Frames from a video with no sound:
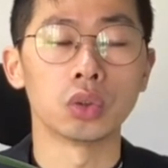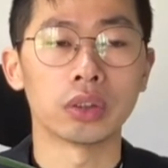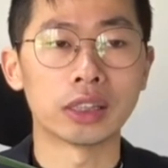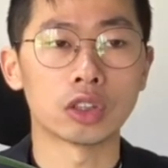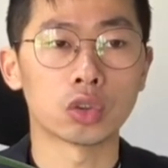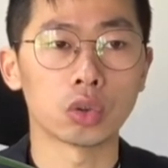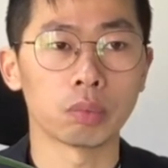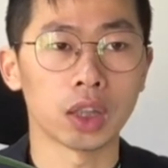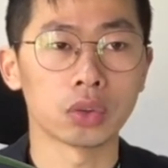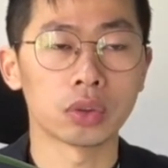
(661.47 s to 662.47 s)
not eat too
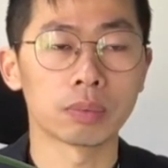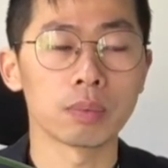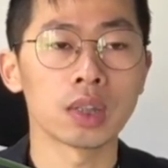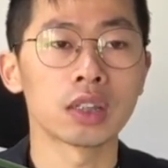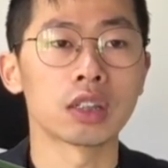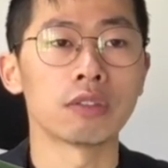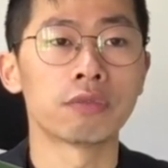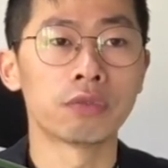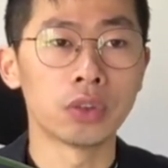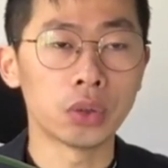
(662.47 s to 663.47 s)
much. So
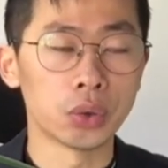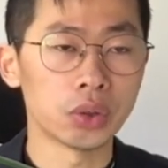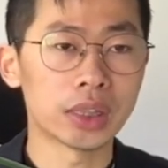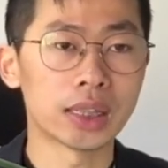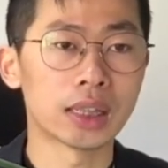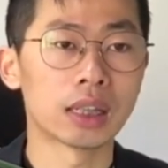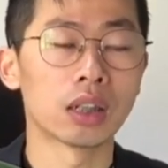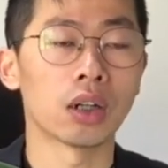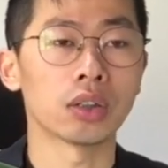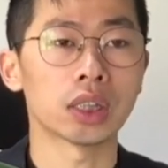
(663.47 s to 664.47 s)
fruits
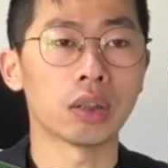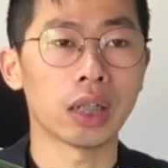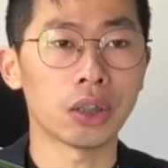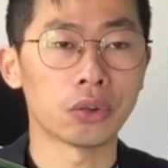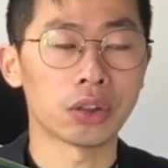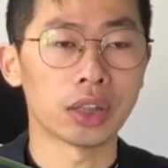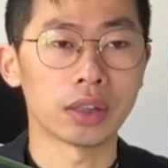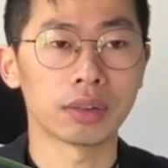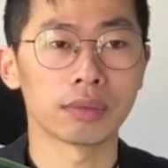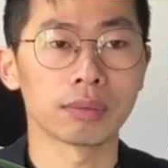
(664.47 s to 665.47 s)
also healthy,
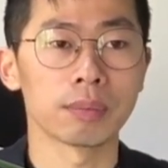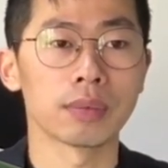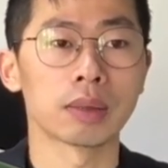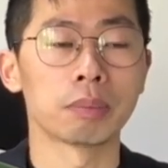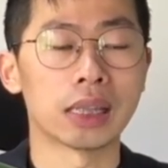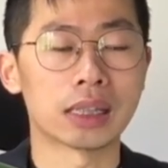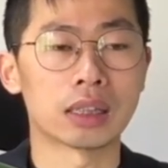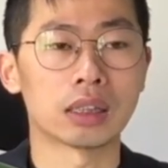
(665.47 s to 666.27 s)
but